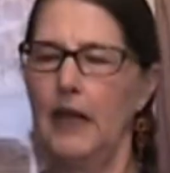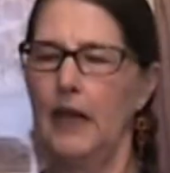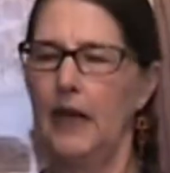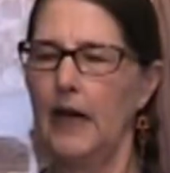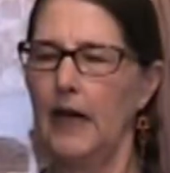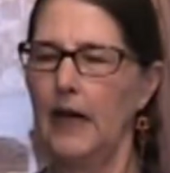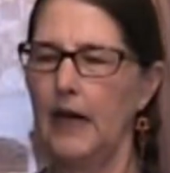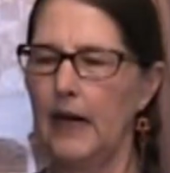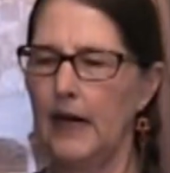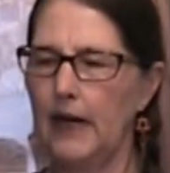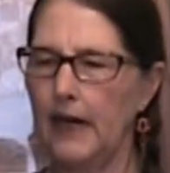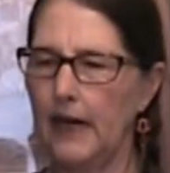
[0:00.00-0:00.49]

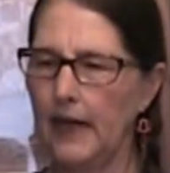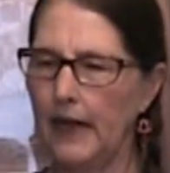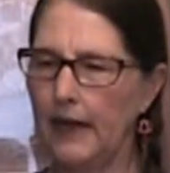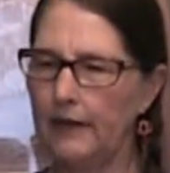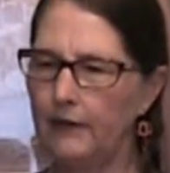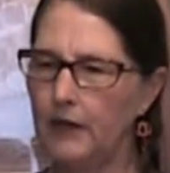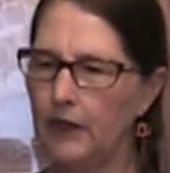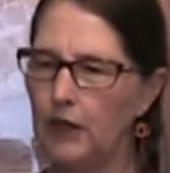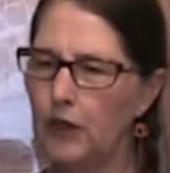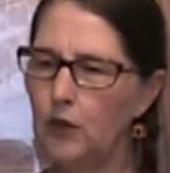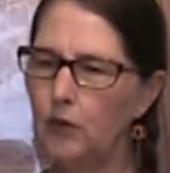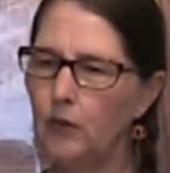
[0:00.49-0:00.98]
And
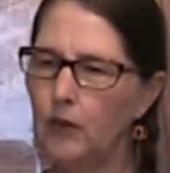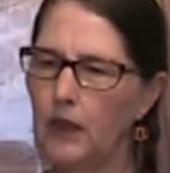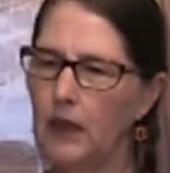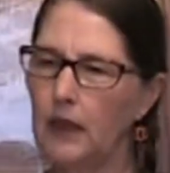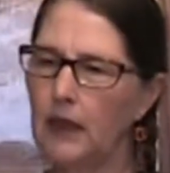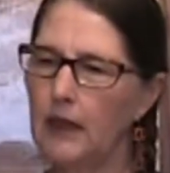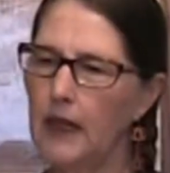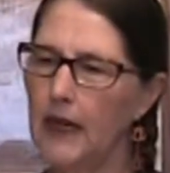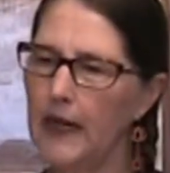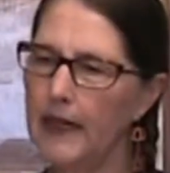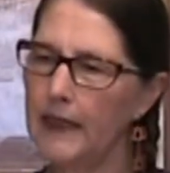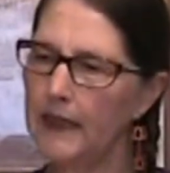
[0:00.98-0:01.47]
then you want to
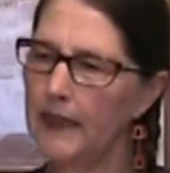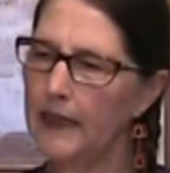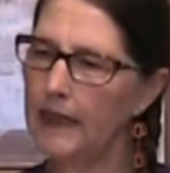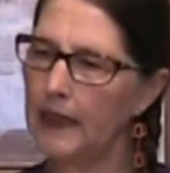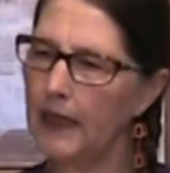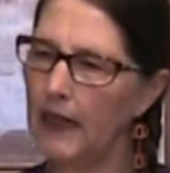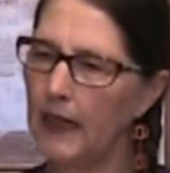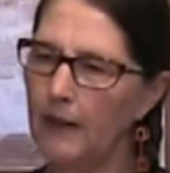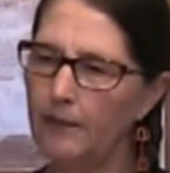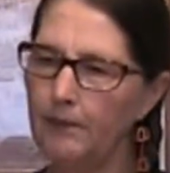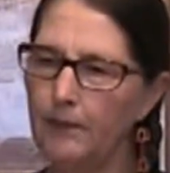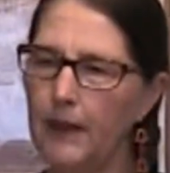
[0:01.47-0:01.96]
line it
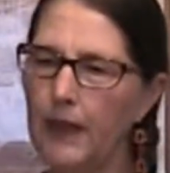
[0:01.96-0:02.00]
up,